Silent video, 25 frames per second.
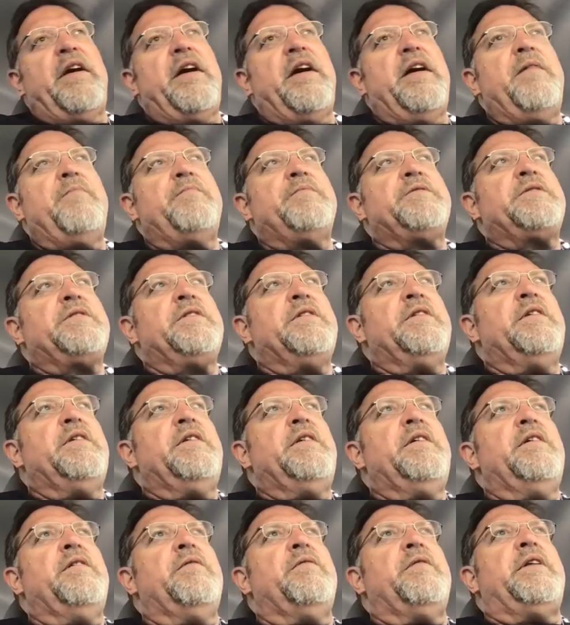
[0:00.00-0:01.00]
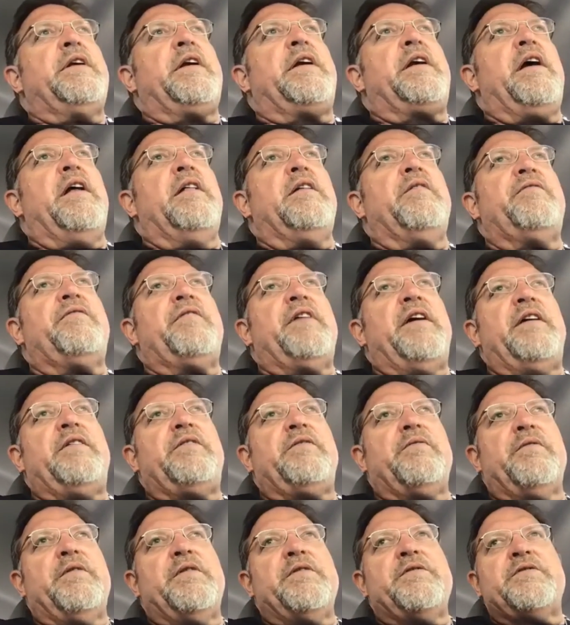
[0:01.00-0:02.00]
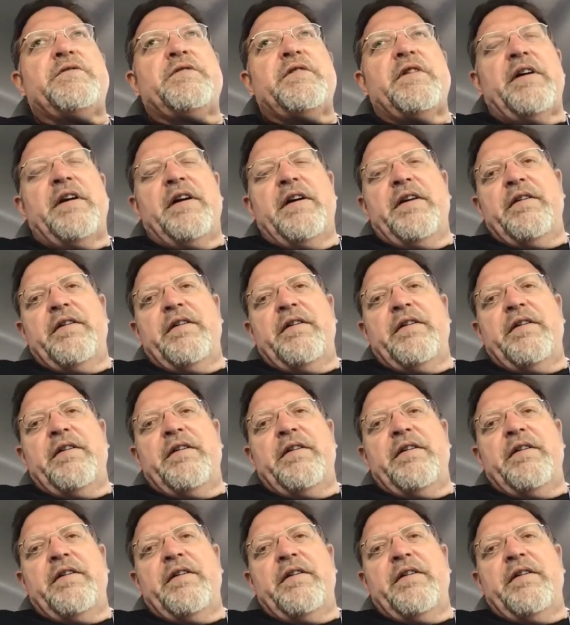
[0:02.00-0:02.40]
times when the caliphate was